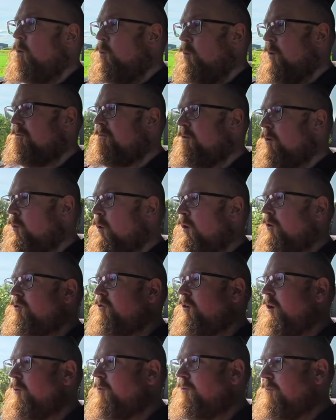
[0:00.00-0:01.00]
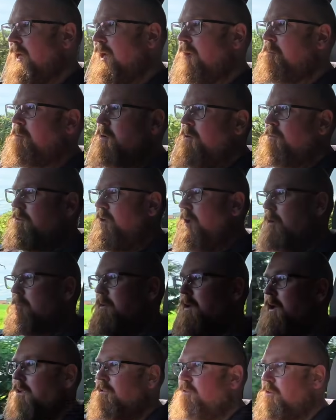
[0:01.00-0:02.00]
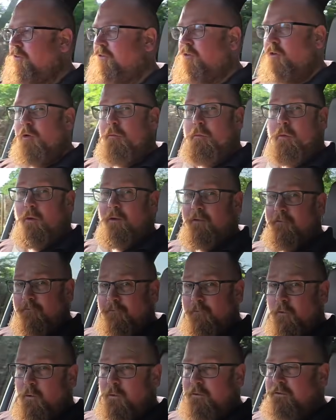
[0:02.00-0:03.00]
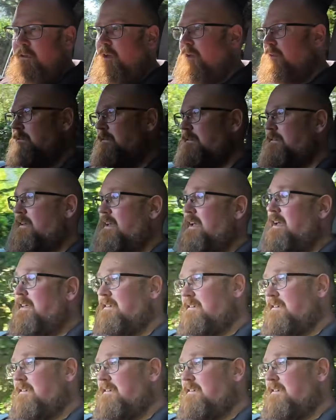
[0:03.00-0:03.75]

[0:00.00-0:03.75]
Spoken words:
With the Quattro, that moves up to 2.4 tons.